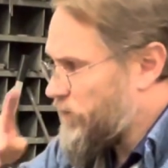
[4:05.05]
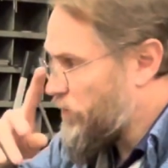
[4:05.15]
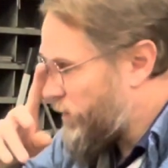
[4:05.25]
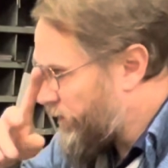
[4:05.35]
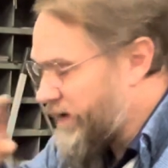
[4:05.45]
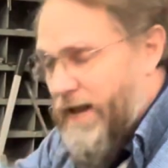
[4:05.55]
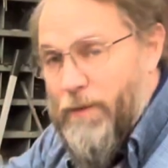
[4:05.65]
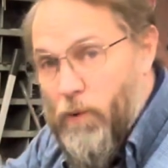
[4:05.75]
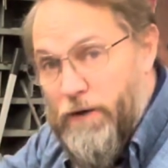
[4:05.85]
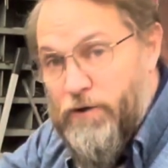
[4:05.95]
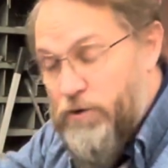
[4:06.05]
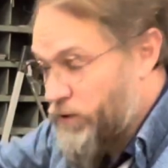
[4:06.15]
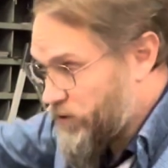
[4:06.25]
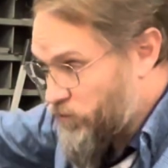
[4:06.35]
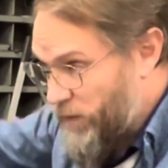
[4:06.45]
but roughly in that 1 to
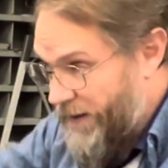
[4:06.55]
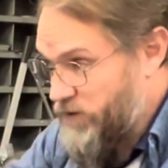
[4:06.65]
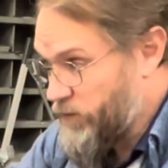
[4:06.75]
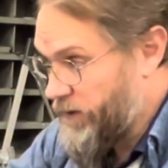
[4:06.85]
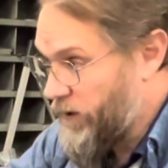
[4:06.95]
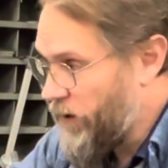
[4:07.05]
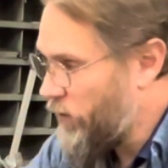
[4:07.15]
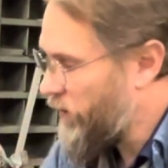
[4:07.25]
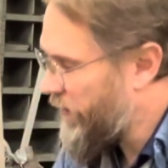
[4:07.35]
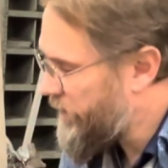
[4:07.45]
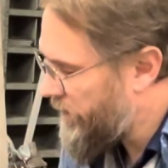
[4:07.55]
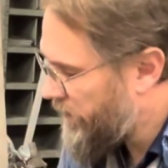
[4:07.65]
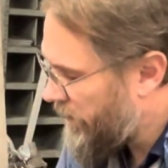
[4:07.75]
2 inch range, we need to lower it.